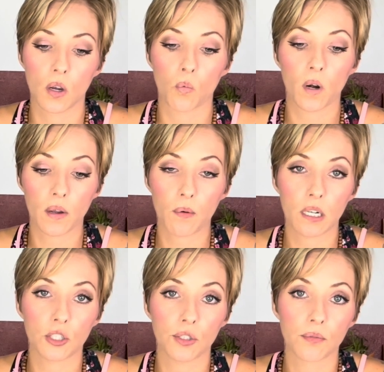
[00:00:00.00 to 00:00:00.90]
what do I want
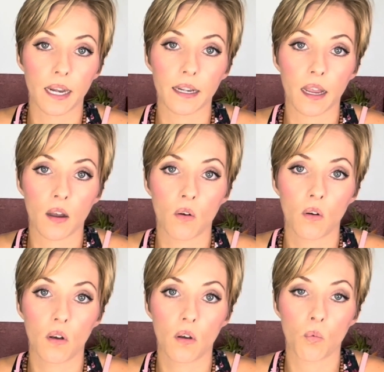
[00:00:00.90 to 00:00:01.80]
to do right now?
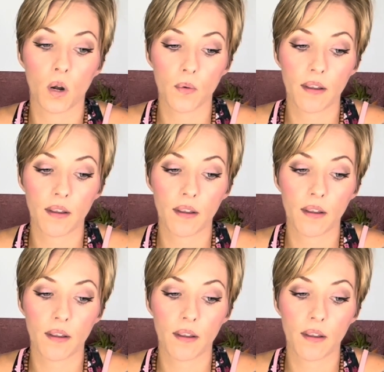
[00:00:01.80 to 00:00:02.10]
What do